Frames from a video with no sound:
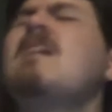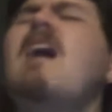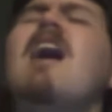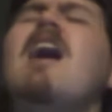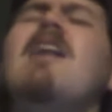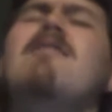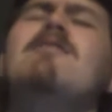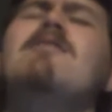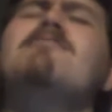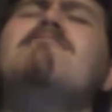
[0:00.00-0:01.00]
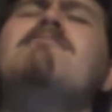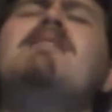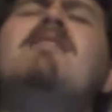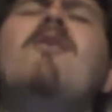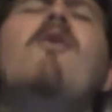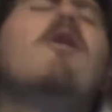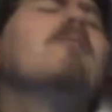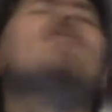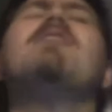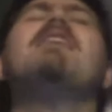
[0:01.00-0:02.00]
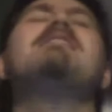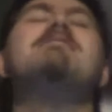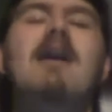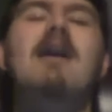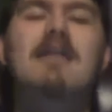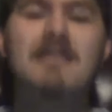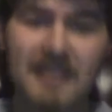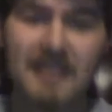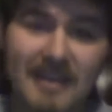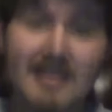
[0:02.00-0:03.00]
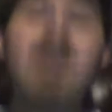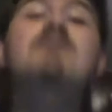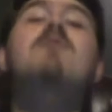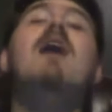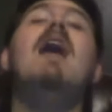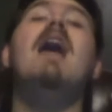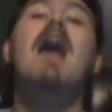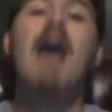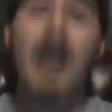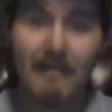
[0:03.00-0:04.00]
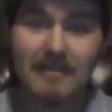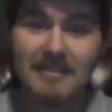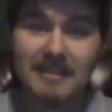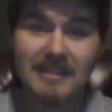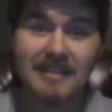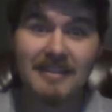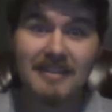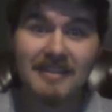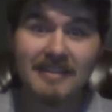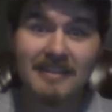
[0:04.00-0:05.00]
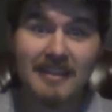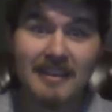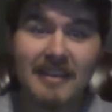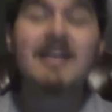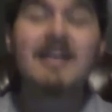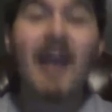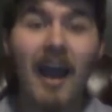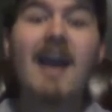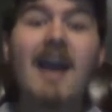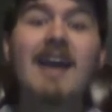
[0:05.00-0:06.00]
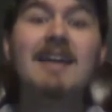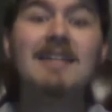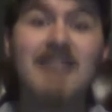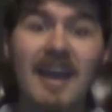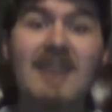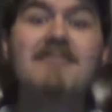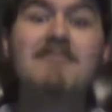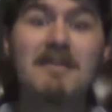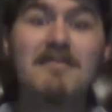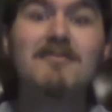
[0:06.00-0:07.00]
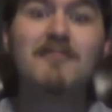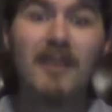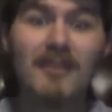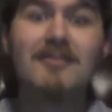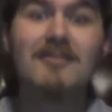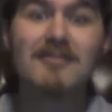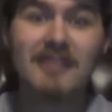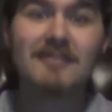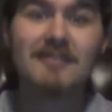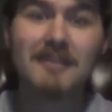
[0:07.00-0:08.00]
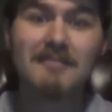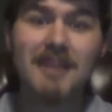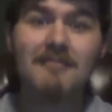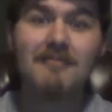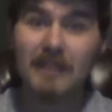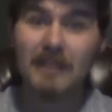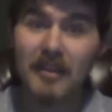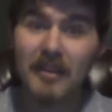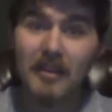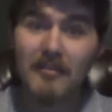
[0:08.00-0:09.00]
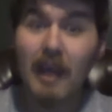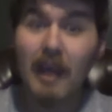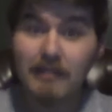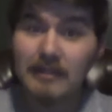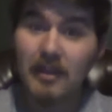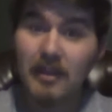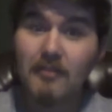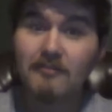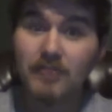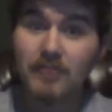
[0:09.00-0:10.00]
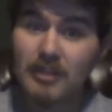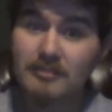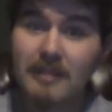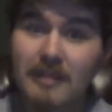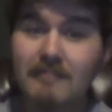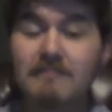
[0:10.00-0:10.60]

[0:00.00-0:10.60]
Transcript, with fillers: I have heard many horrible things about it. That's why I haven't seen it, because I take people's words on stuff sometimes. I really do. I really do. Trust me.